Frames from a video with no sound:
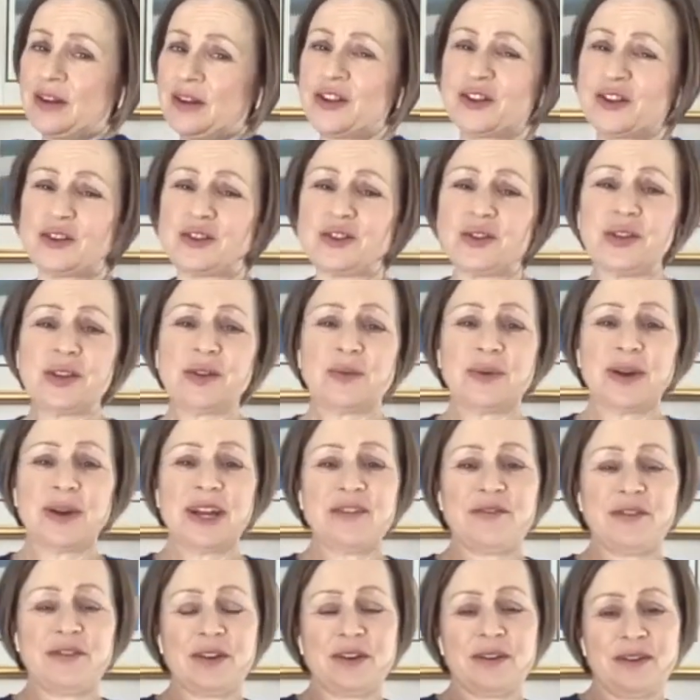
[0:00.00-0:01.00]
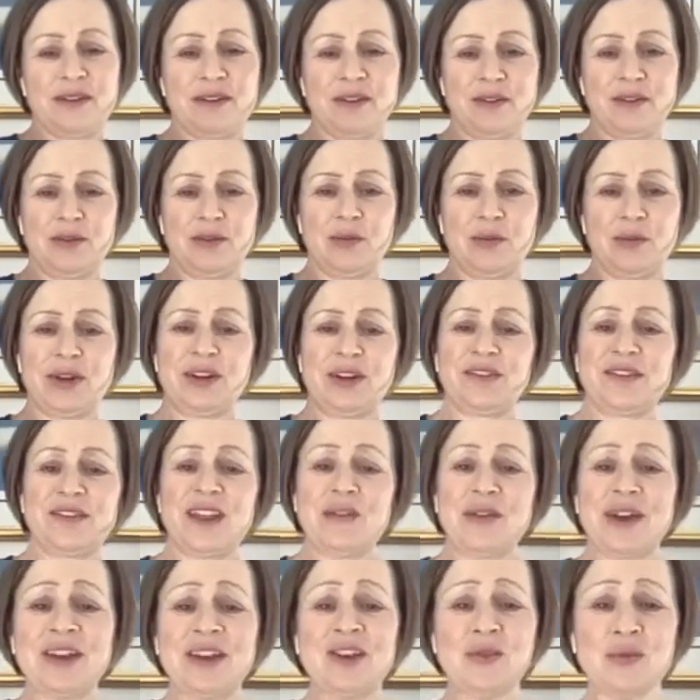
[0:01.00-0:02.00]
So doing whatever works.
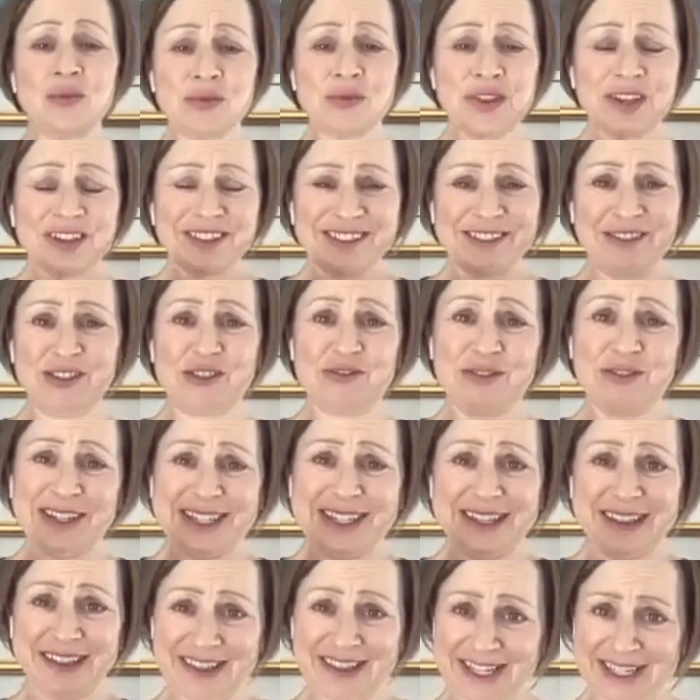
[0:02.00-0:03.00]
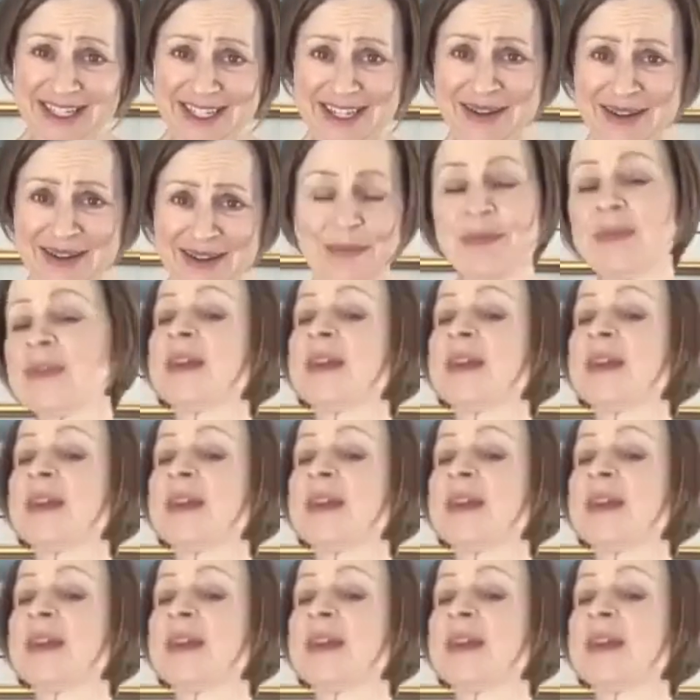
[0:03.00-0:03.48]
Now, I know this looks really silly,